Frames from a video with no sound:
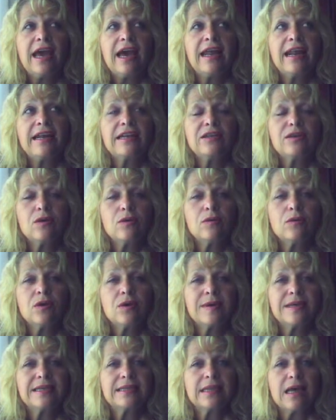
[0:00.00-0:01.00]
And I don't
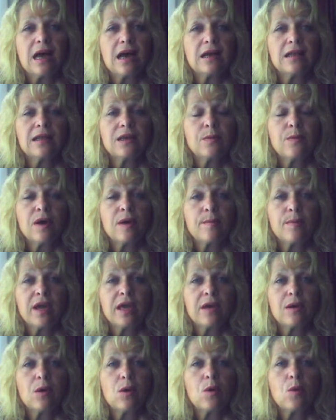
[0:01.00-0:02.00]
know exactly what
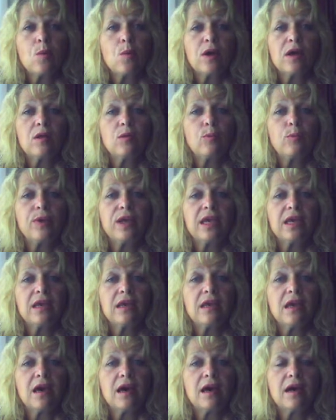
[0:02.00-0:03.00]
my goal will
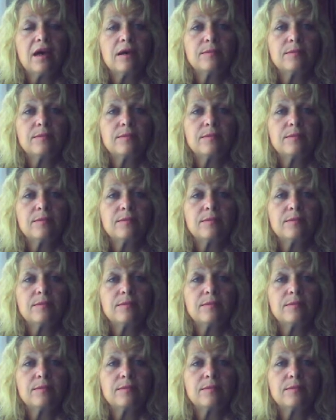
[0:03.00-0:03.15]
be.